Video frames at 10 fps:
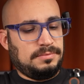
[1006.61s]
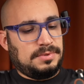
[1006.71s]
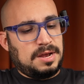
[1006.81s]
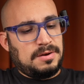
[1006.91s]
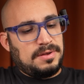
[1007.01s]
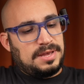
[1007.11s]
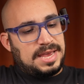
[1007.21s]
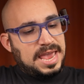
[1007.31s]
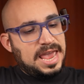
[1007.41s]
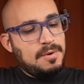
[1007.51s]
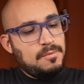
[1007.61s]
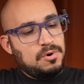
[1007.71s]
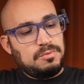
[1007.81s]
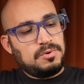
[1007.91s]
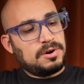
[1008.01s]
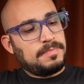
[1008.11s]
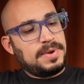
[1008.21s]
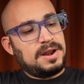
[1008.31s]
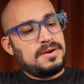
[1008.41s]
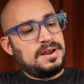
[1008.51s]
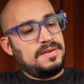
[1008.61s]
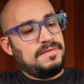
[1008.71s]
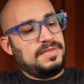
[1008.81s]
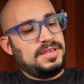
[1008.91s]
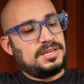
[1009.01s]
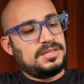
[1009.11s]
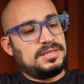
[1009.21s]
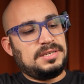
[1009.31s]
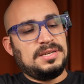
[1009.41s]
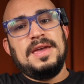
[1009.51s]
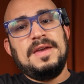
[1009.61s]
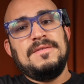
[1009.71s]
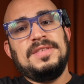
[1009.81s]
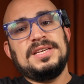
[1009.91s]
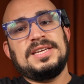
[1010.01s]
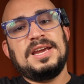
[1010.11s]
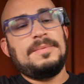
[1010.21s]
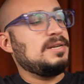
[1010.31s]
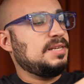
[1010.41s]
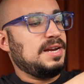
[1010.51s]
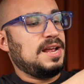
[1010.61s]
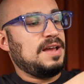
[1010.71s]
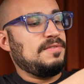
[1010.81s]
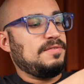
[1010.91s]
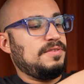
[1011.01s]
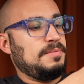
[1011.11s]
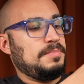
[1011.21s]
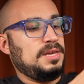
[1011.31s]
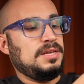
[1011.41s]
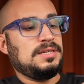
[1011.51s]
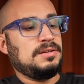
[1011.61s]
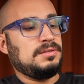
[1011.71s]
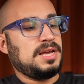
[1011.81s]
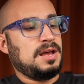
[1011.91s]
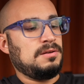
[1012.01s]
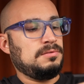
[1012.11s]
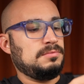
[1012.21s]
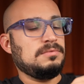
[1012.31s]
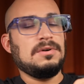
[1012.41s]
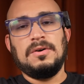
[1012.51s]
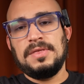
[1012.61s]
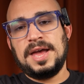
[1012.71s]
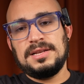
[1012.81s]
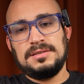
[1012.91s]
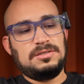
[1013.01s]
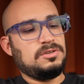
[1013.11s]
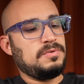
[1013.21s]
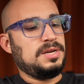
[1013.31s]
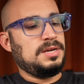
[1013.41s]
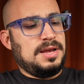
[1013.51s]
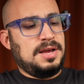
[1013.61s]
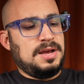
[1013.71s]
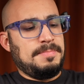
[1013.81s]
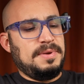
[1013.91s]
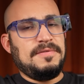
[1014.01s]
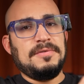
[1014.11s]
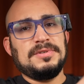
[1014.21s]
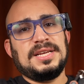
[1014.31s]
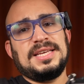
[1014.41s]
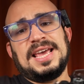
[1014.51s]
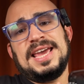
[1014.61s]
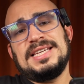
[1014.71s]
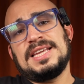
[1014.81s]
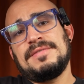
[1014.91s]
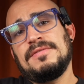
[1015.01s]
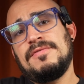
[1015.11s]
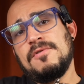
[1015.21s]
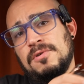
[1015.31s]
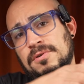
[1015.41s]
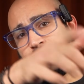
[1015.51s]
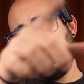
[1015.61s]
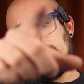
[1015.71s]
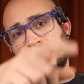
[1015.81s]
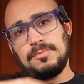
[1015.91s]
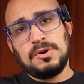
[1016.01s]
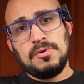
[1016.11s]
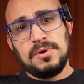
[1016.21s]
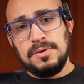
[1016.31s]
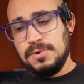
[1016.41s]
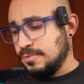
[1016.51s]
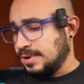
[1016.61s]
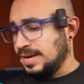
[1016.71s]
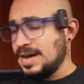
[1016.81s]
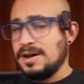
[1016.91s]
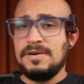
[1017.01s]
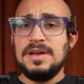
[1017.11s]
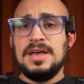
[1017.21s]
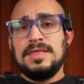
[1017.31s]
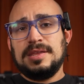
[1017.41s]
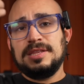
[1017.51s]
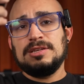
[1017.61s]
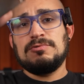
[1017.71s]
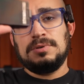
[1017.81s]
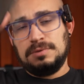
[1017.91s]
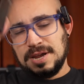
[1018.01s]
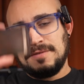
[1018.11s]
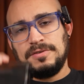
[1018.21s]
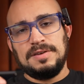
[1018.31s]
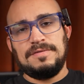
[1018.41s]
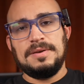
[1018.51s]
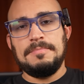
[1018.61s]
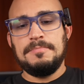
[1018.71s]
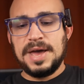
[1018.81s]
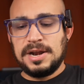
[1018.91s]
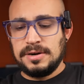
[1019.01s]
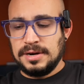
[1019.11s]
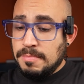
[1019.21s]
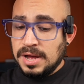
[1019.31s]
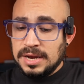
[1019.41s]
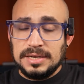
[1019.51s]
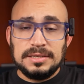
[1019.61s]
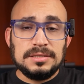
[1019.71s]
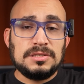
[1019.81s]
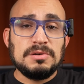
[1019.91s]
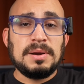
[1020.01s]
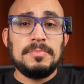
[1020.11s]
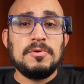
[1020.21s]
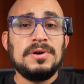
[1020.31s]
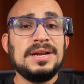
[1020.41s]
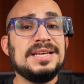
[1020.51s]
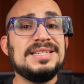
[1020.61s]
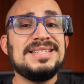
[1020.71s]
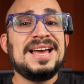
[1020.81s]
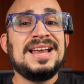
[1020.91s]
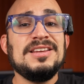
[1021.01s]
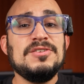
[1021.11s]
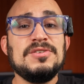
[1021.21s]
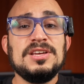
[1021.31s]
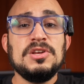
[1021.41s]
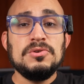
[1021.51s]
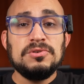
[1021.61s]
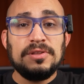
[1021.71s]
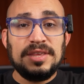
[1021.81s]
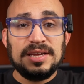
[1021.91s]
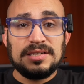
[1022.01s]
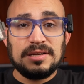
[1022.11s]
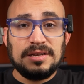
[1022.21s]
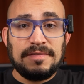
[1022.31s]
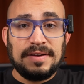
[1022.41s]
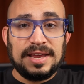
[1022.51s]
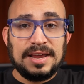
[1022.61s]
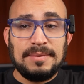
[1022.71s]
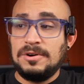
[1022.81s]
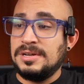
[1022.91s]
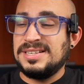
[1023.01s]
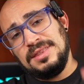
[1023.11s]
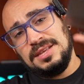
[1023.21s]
Now, it would work better if this camera didn't have the flippy tilt out, all that screen. If it was like the A7 IV, which I'm recording with right now, then this would definitely fit better. But to my point is that you can use this on different cameras.